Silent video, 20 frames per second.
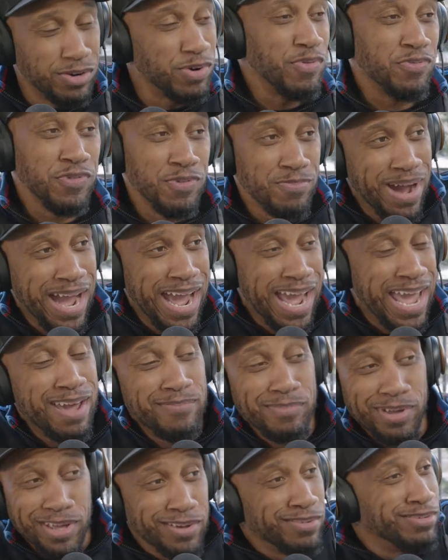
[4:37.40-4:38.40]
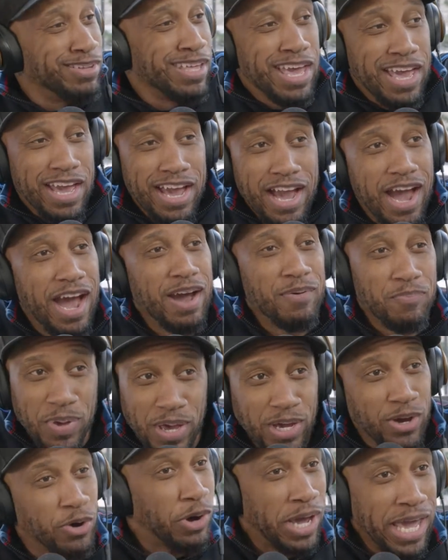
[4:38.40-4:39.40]
See, we from Miami.
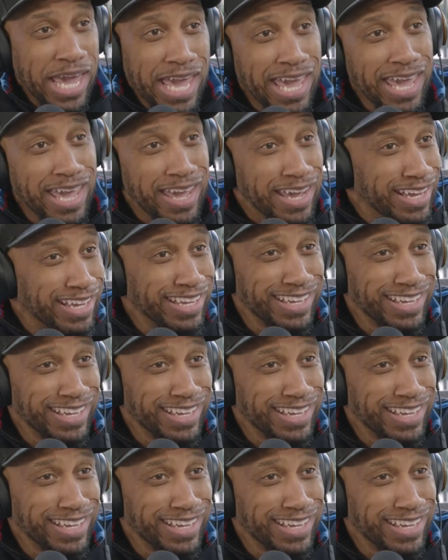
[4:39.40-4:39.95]
Pickle eggs.